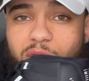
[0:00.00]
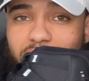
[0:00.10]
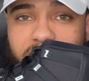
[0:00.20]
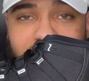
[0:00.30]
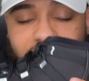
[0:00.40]

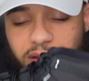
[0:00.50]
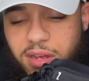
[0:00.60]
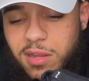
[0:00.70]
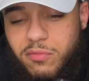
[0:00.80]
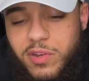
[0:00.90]
or any other
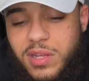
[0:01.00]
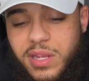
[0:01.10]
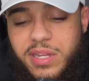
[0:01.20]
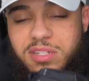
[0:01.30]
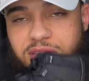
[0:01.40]
color, really,
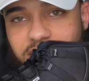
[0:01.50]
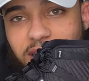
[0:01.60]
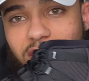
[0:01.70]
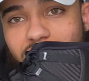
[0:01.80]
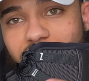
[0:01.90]
it just
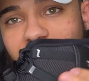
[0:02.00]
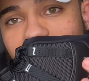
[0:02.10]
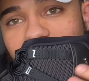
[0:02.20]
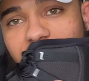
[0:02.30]
yellows right here,